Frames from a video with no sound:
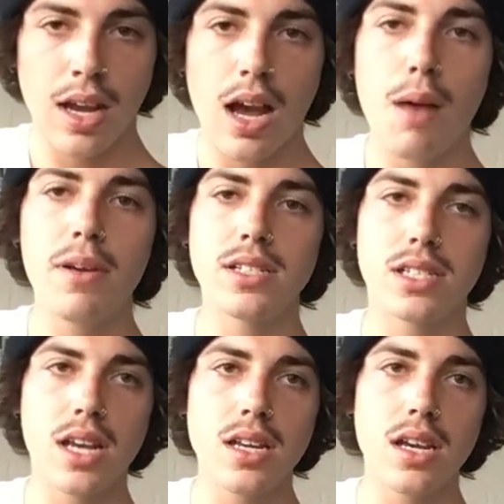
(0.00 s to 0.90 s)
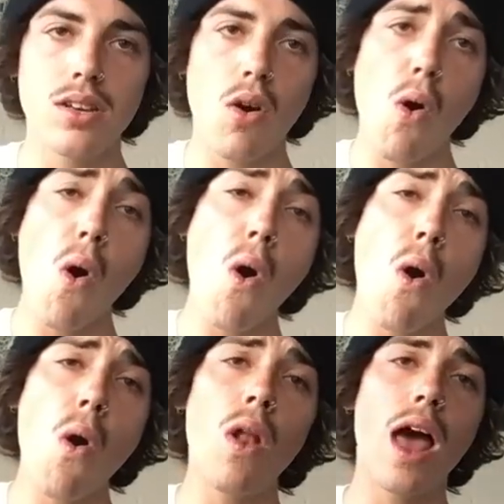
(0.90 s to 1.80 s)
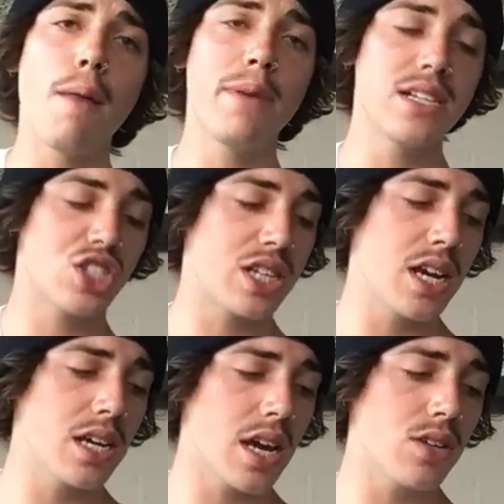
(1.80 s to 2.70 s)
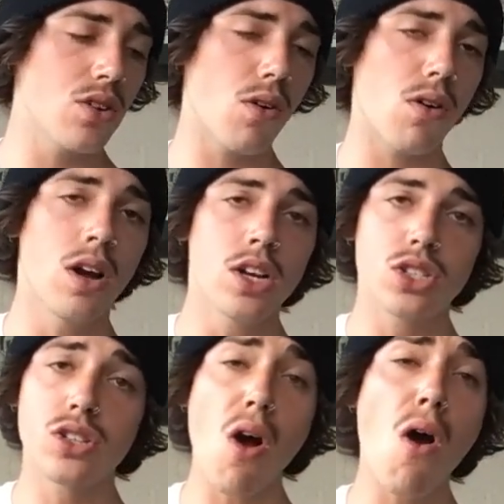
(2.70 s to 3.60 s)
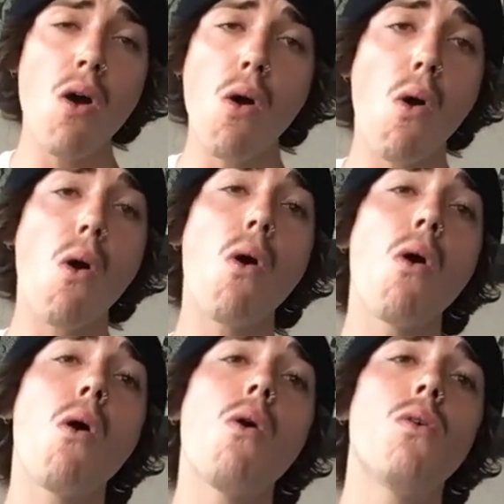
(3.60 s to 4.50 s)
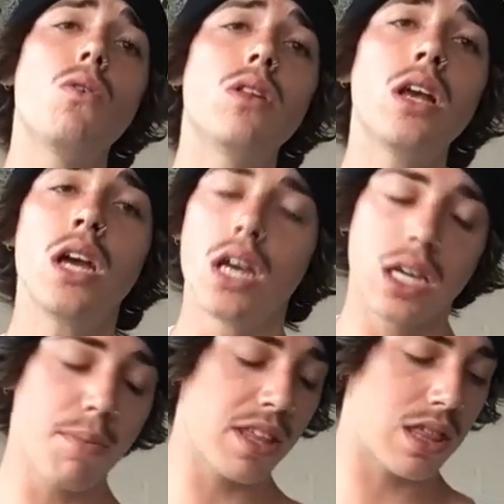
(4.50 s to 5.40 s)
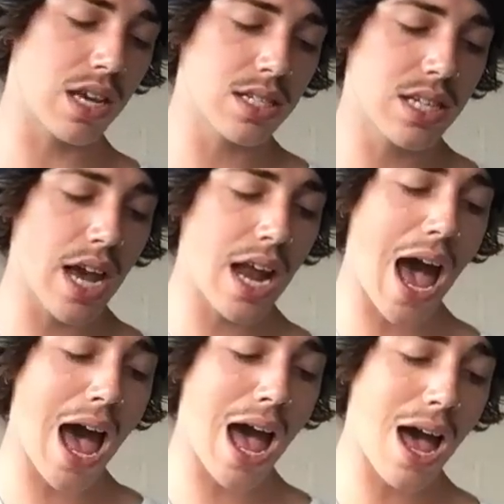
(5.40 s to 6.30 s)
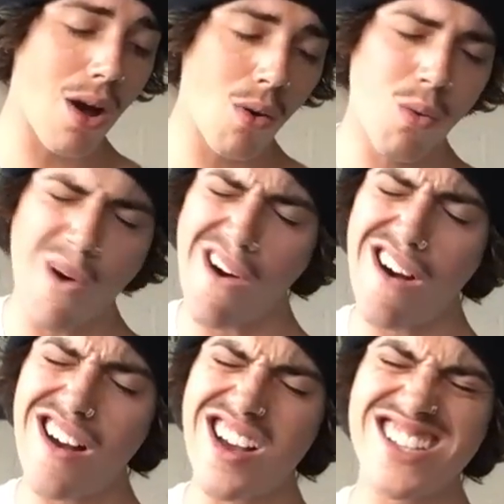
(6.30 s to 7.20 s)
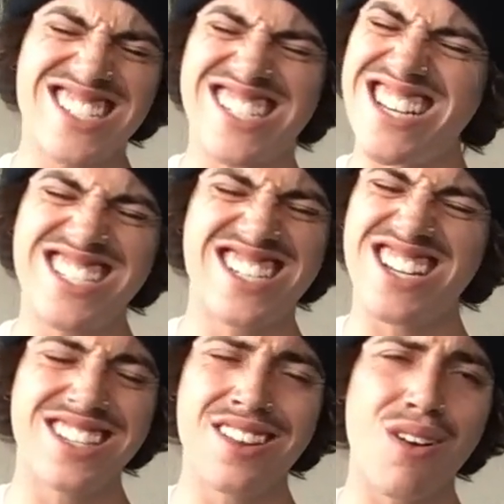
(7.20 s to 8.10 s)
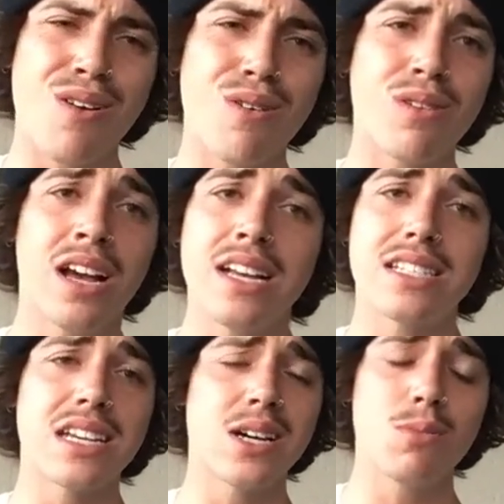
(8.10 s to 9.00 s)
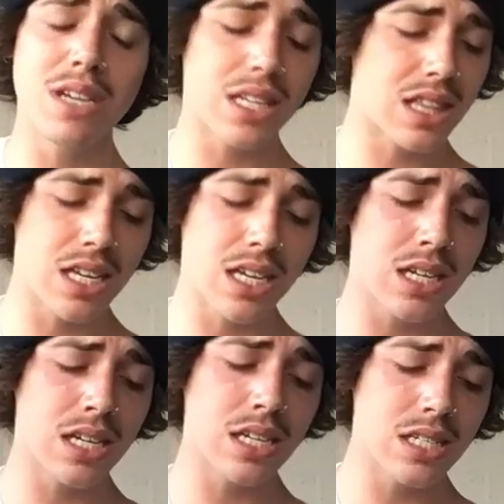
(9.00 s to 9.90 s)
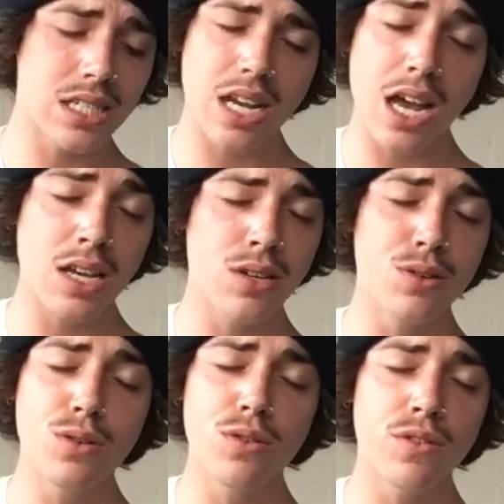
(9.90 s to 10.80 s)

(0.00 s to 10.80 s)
I've been seeing all, I've been seeing your soul. Give me things that I wanted to know. Tell me things that you.